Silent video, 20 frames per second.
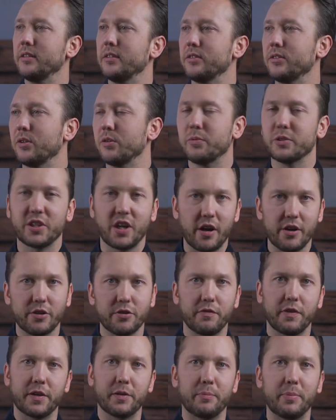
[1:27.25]
So it was hard
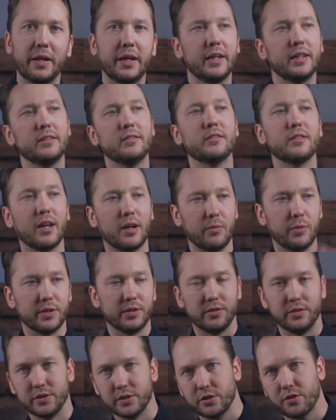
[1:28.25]
to find a place. I went
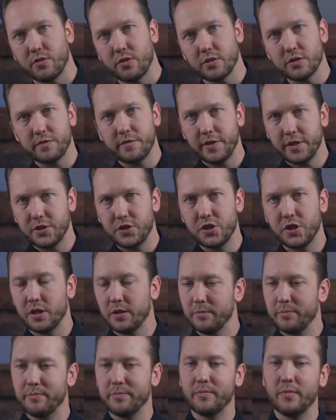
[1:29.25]
to this CrossFit
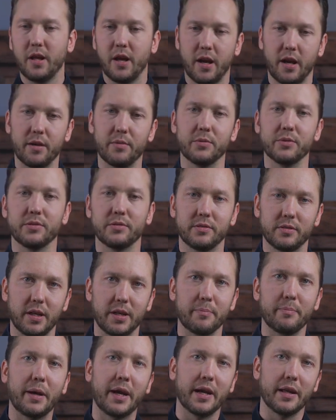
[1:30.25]
gym.
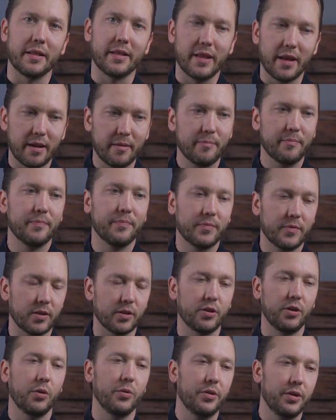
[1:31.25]
I paid them to
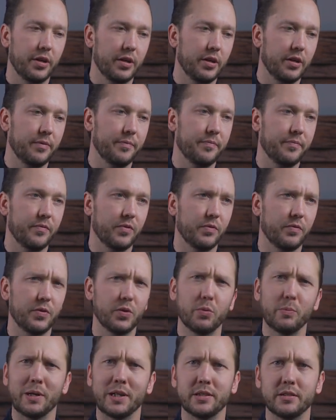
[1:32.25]
go there for a
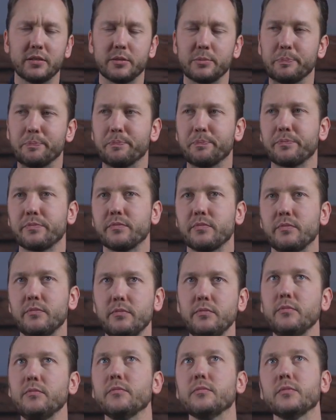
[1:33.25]
few months.
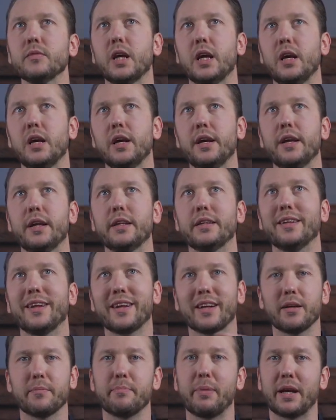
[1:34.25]
Then
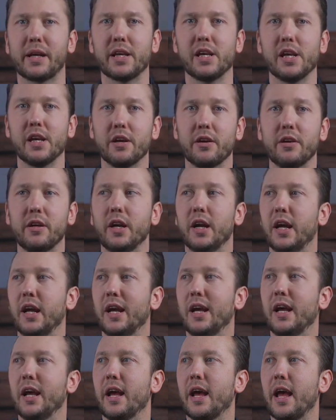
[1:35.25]
I got back here
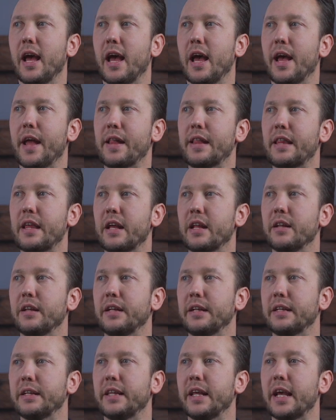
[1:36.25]
and
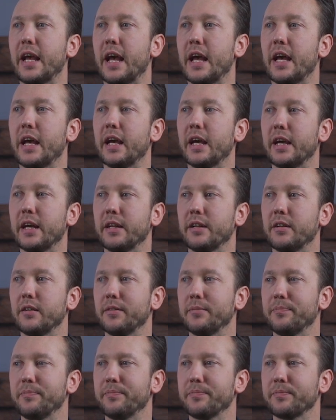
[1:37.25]
then they had
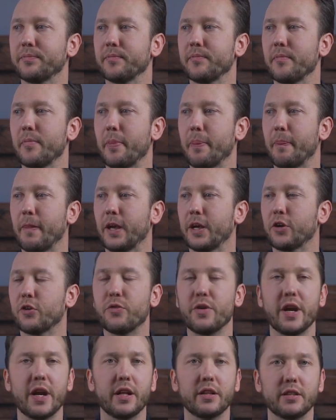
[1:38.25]

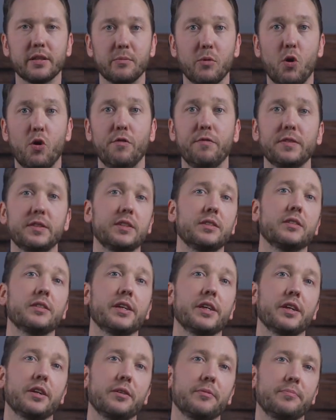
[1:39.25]
created some offices
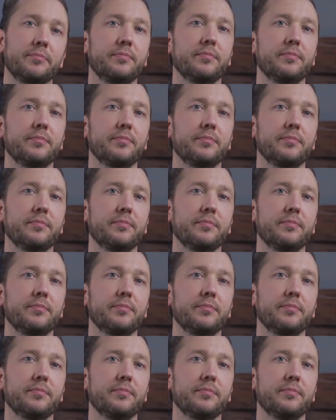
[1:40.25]
here.